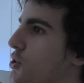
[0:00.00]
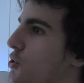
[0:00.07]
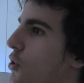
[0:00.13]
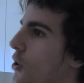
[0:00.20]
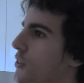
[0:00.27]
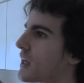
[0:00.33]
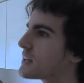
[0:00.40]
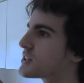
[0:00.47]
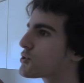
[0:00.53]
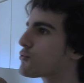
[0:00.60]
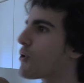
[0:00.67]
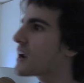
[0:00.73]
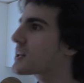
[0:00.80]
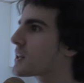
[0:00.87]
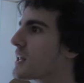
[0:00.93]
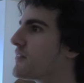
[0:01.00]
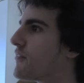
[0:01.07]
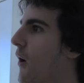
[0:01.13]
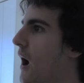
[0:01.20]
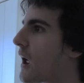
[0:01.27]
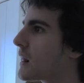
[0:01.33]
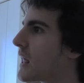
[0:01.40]
You know that directly
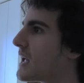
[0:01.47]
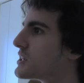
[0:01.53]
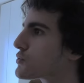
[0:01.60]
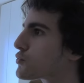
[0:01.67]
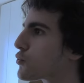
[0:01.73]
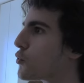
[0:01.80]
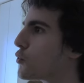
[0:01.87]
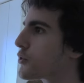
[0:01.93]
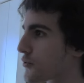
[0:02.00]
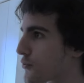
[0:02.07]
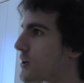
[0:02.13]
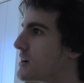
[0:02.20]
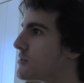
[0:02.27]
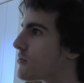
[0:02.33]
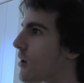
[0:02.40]
violates Rule 3,